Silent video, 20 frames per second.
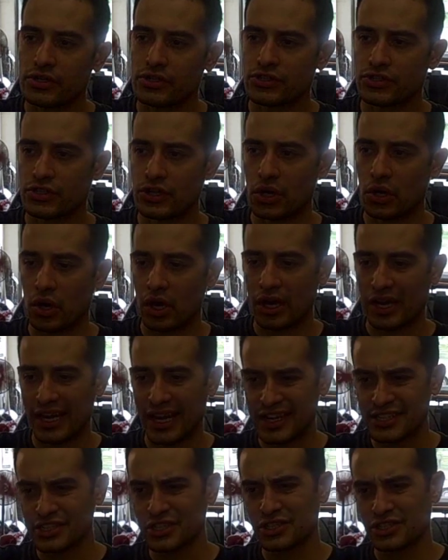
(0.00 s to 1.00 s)
So
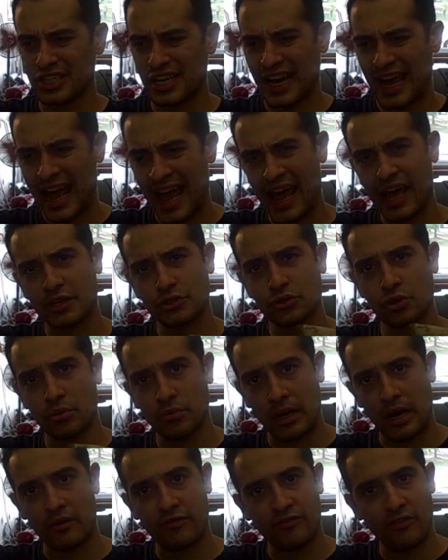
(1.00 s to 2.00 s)
unless there's an
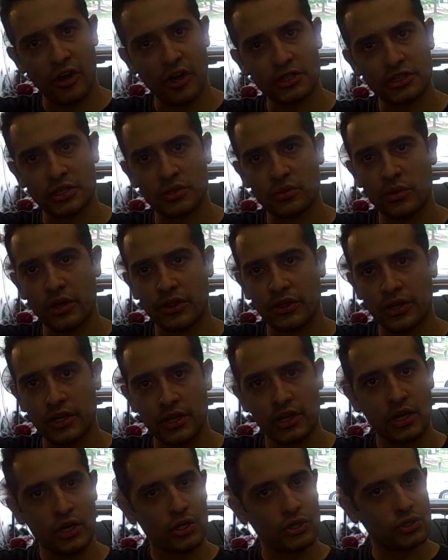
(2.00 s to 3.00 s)
actual malfunction with
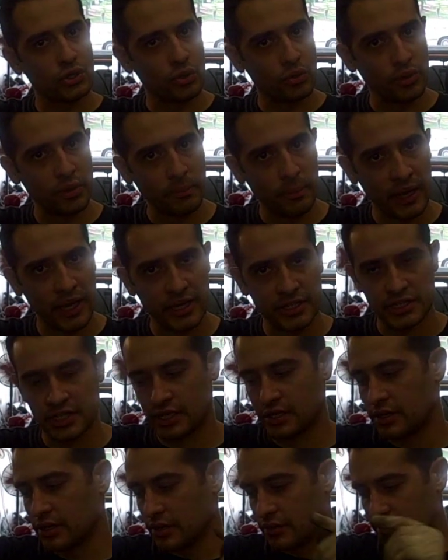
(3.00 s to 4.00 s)
it, don't
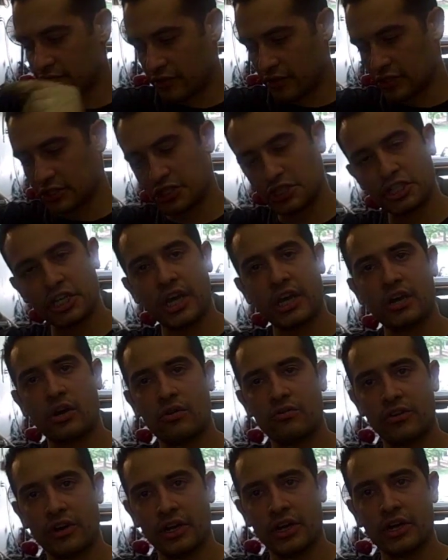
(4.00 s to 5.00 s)
replace it. First check
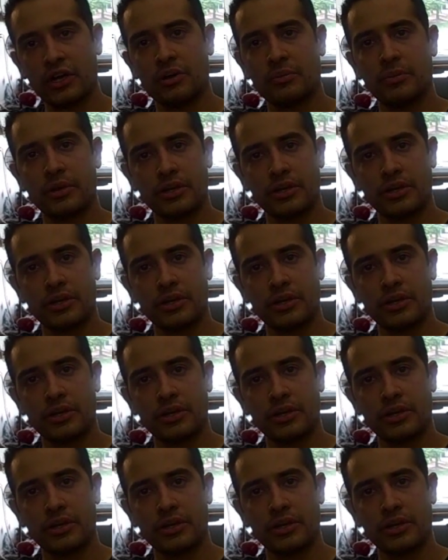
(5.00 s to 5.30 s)
over here,